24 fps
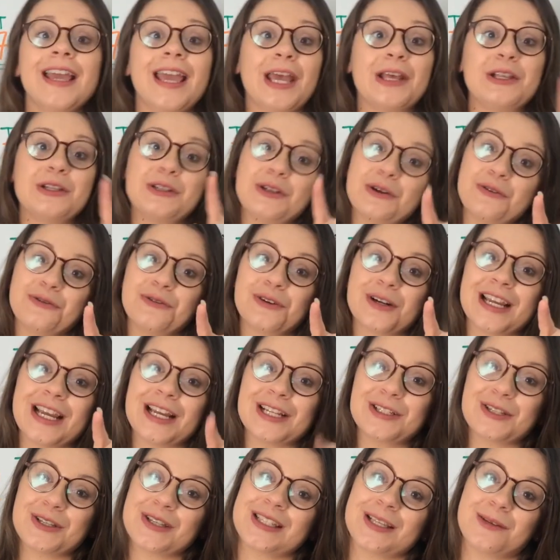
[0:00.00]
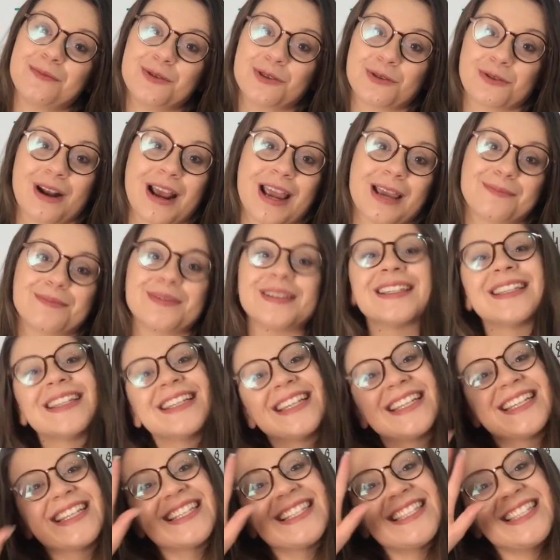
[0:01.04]
And don't forget to subscribe.
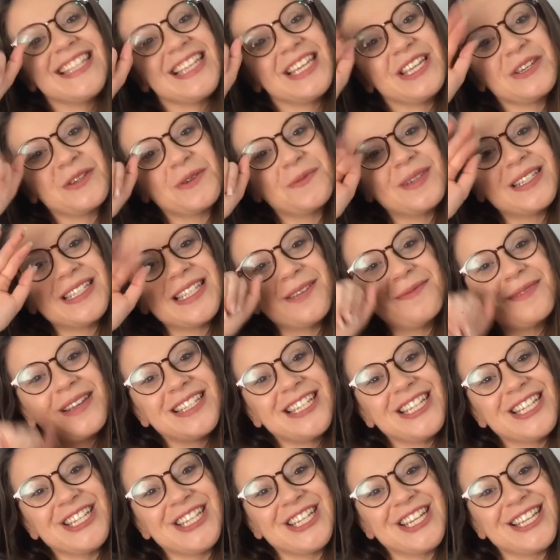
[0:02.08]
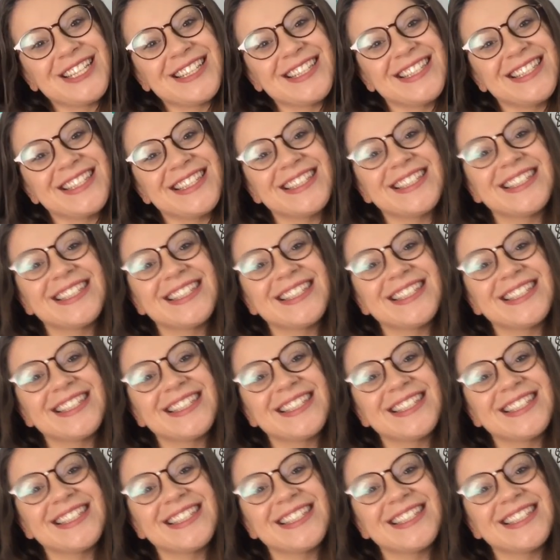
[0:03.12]
See you, mathematicians!